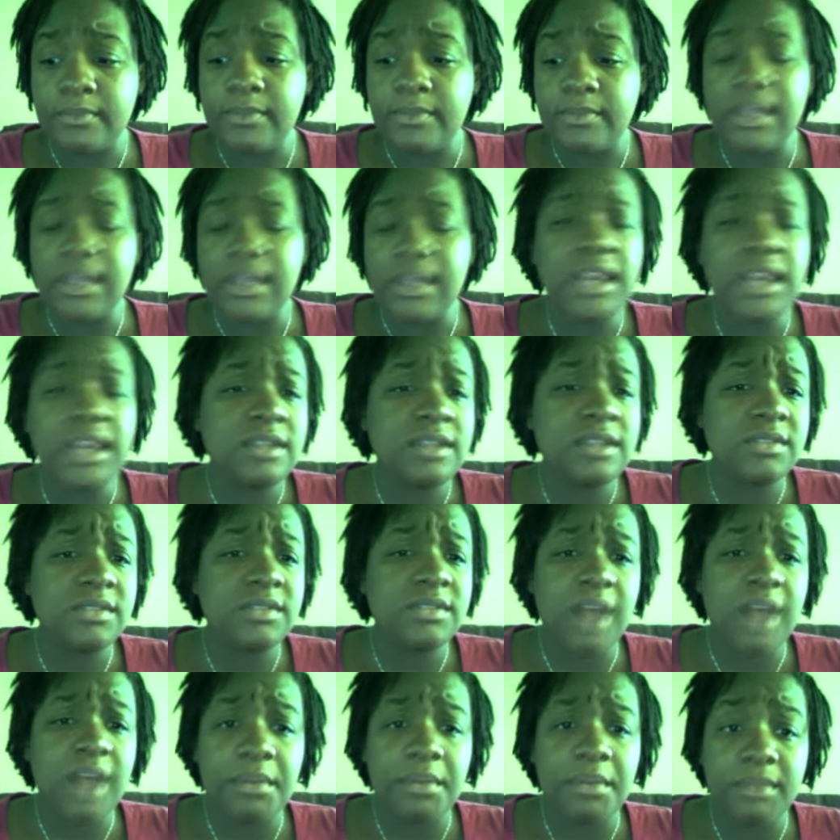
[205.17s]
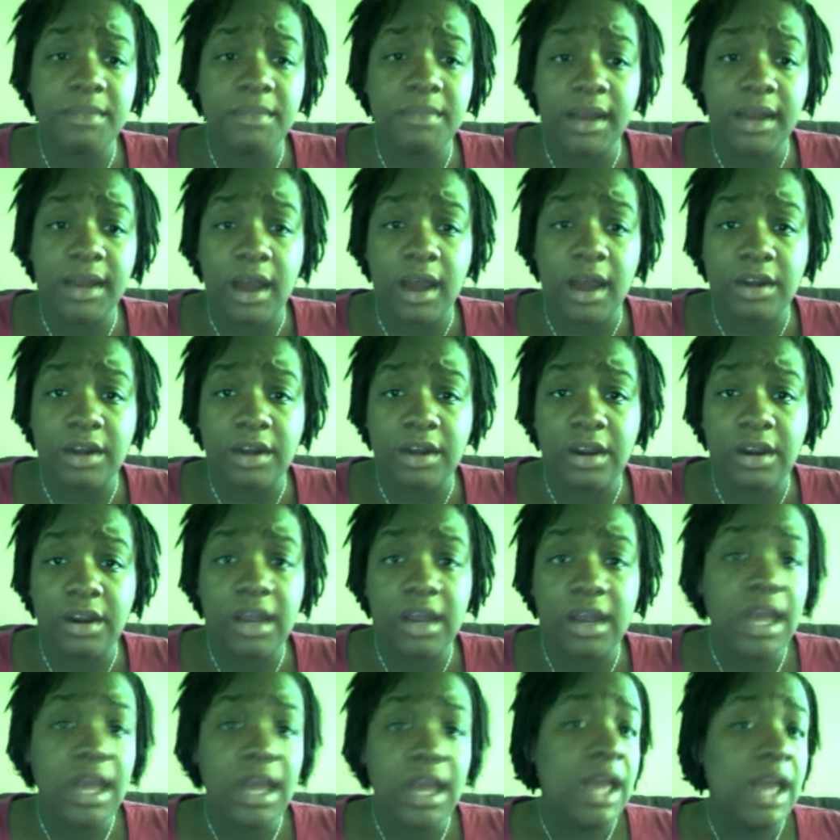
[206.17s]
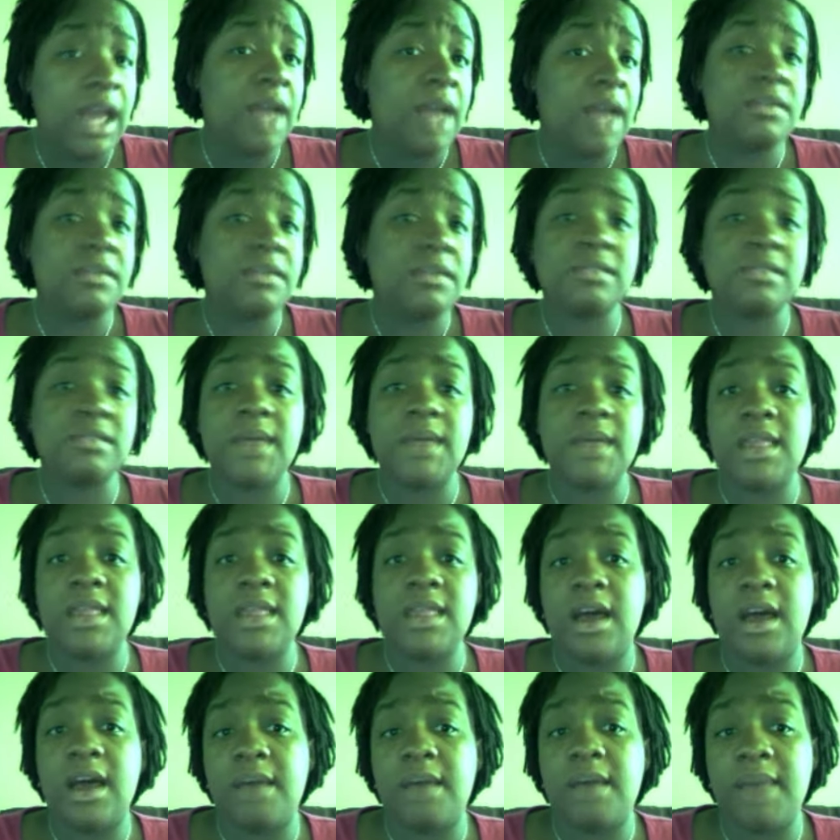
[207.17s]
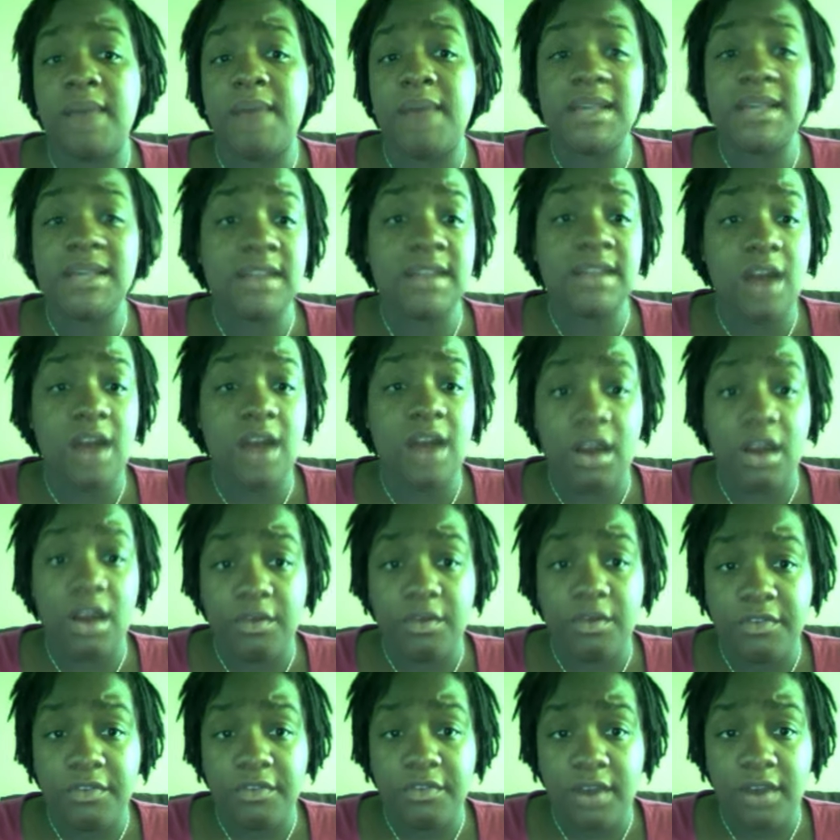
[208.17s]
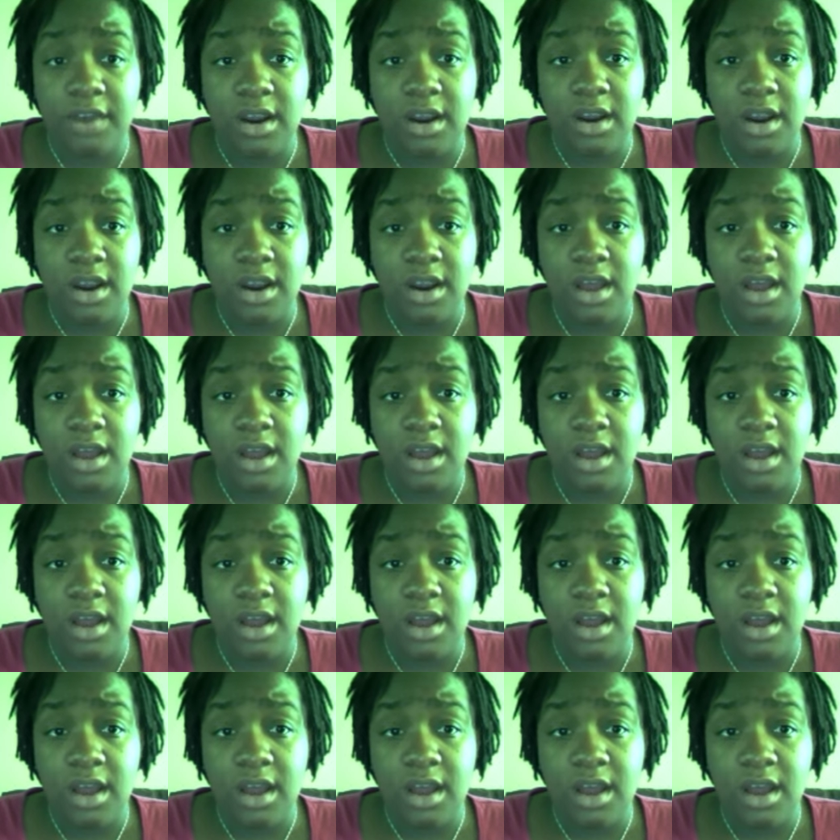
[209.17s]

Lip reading: this was not with my doctor. It was with a sonographer.